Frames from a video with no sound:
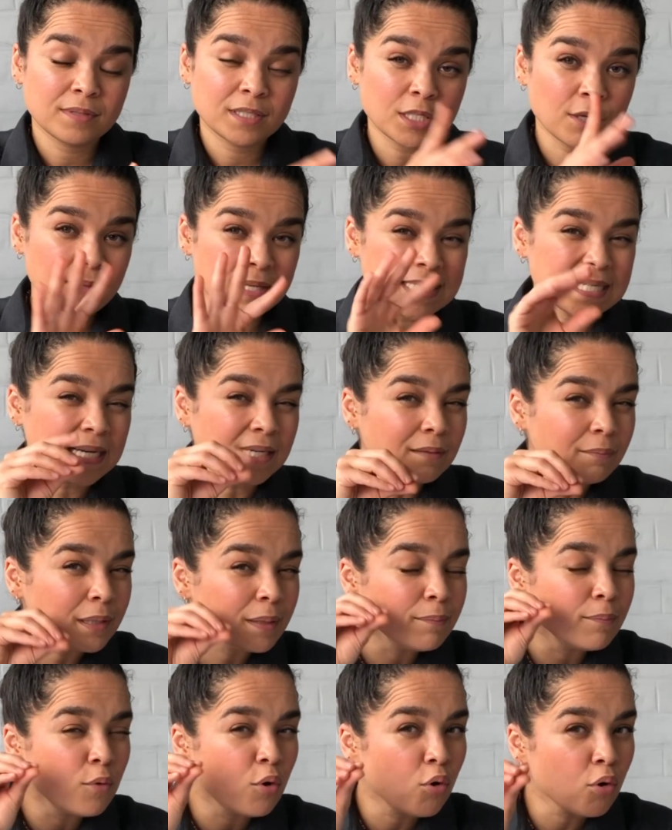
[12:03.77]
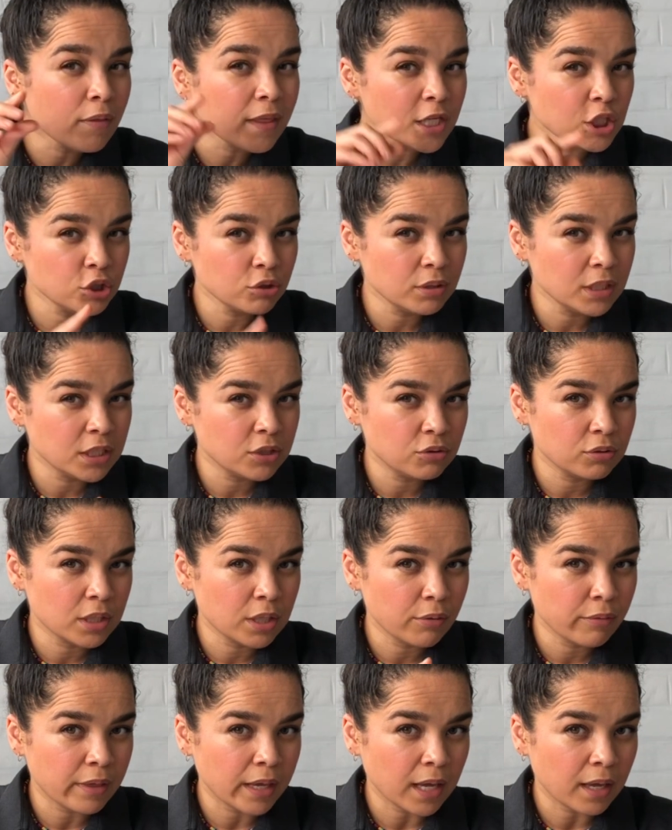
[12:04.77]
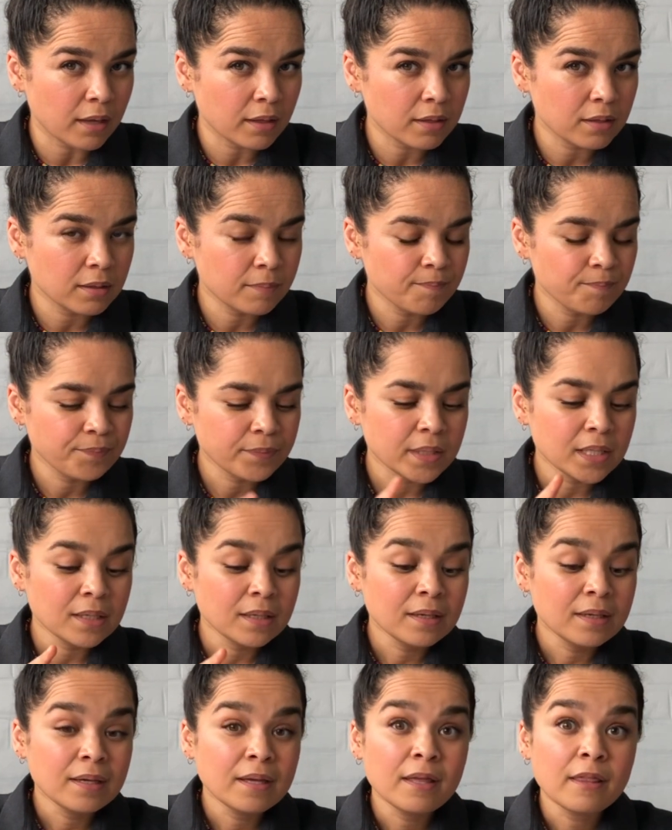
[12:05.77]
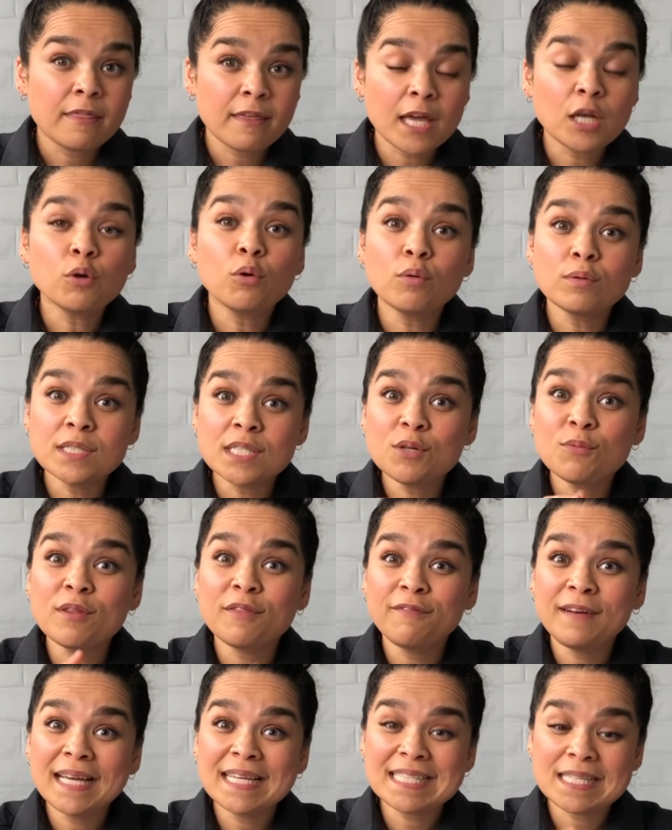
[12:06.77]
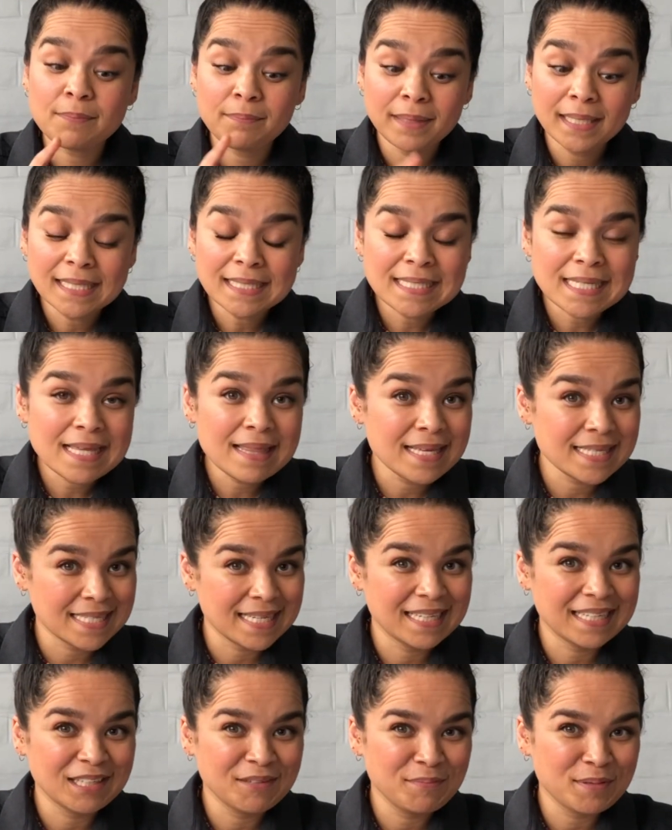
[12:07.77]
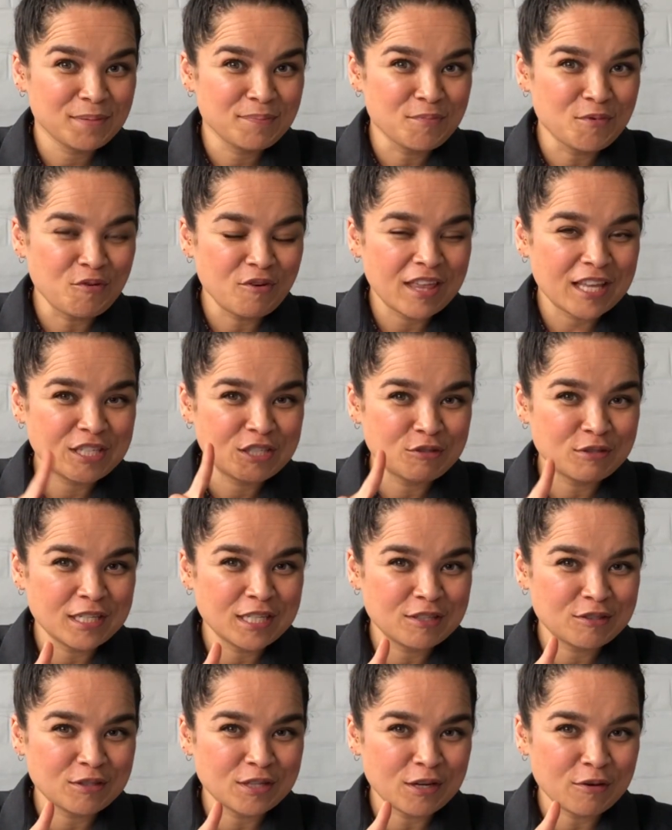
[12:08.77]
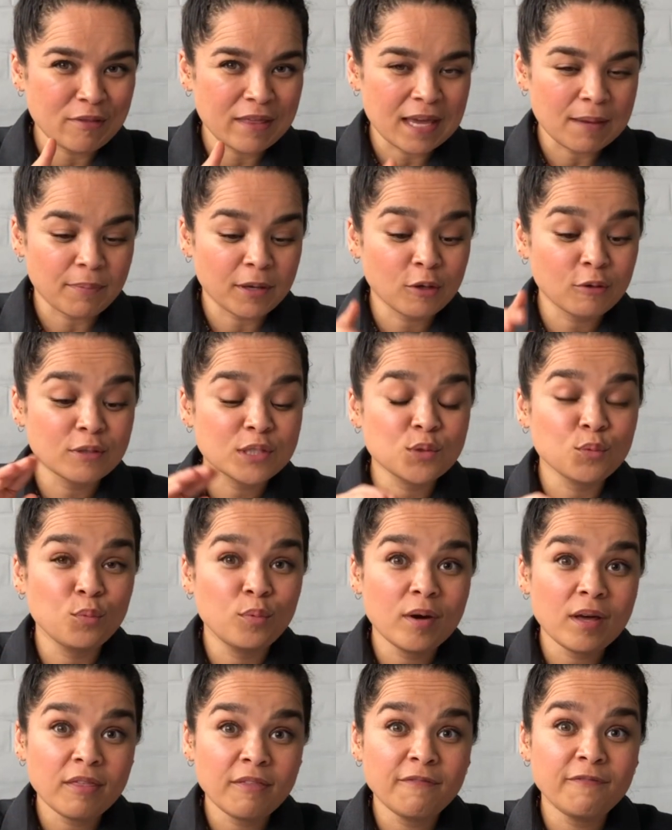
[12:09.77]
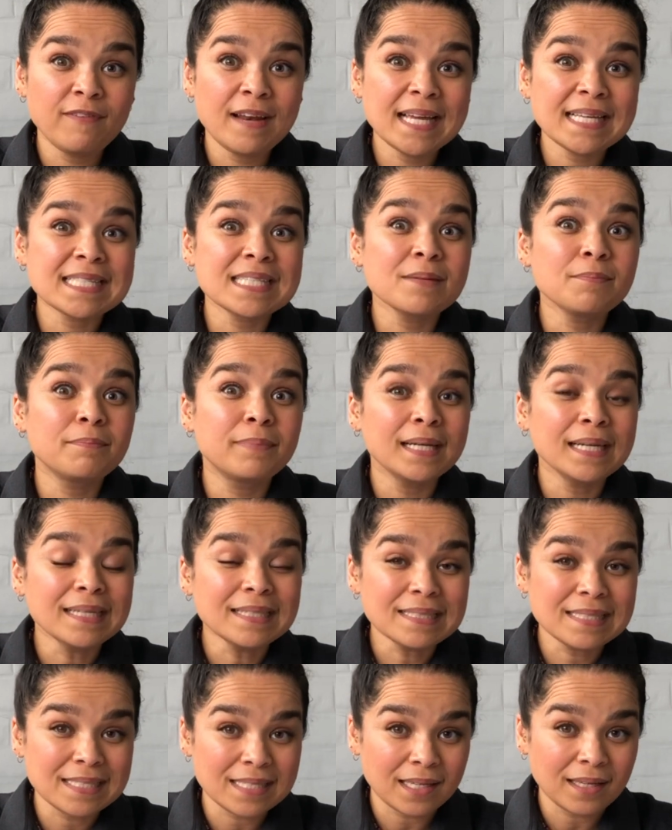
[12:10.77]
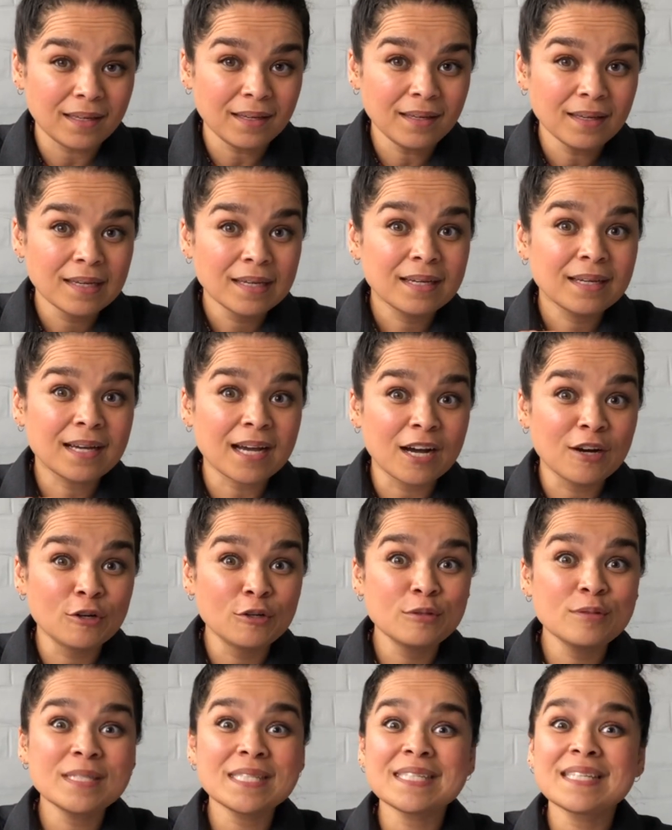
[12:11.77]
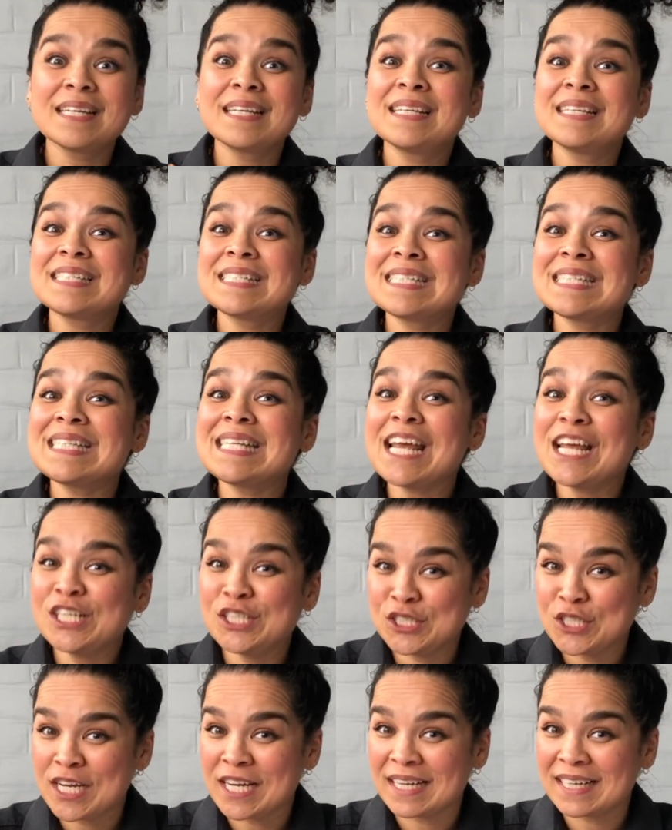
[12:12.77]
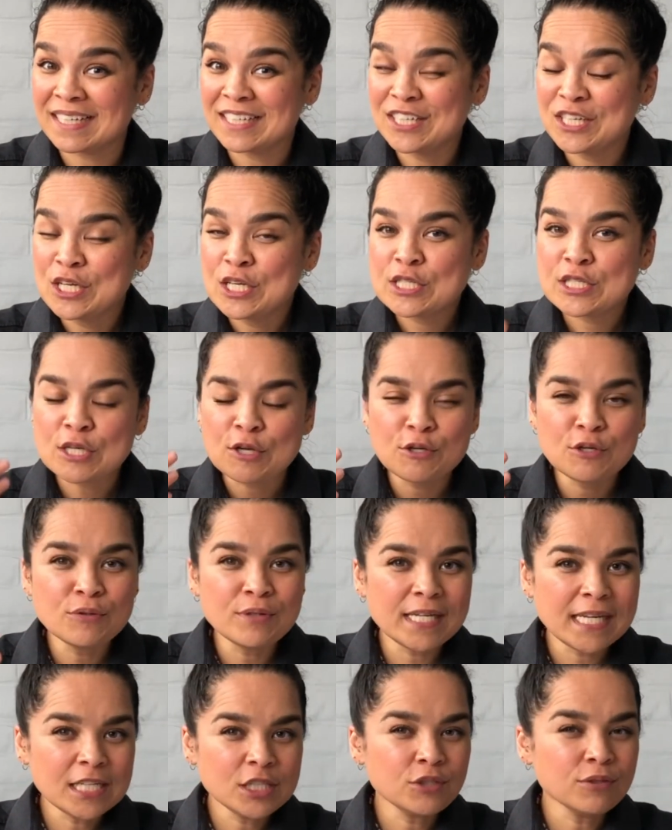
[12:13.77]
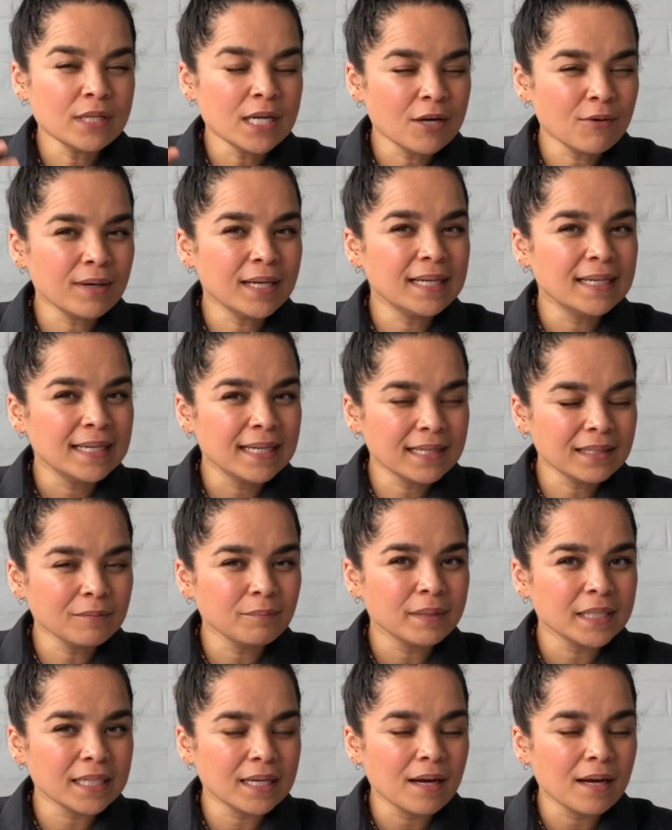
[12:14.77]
So there's a little bit more that you need to know there. Then also with flexibility, there's a little bit more that you need to know there, because with flexibility goes stretching. So you need to know a little bit